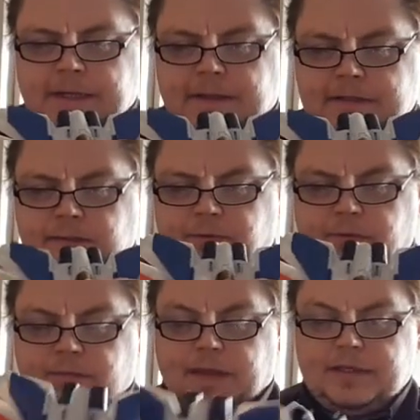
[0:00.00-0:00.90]
That's the
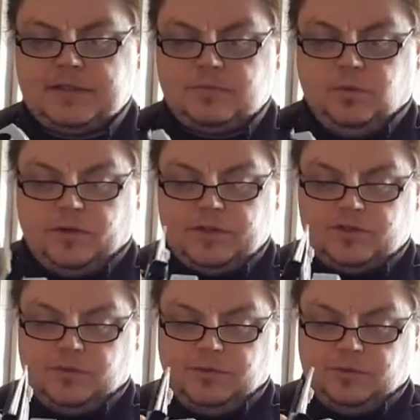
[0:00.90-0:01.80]
problem. That's one of the
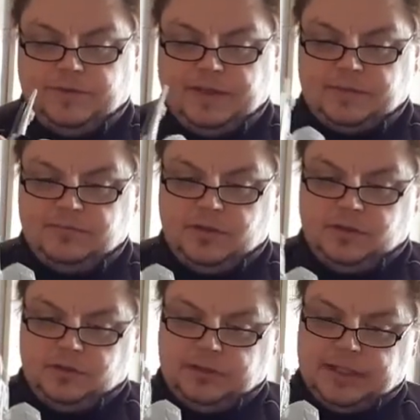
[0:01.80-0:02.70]
troubles with this
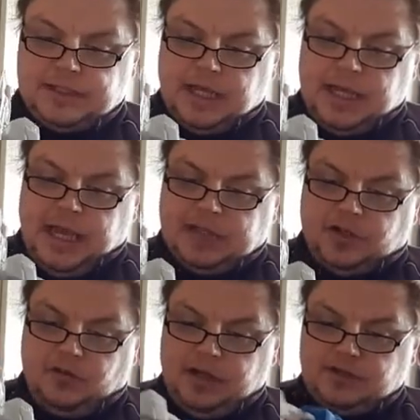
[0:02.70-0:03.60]
mould. Is it's all right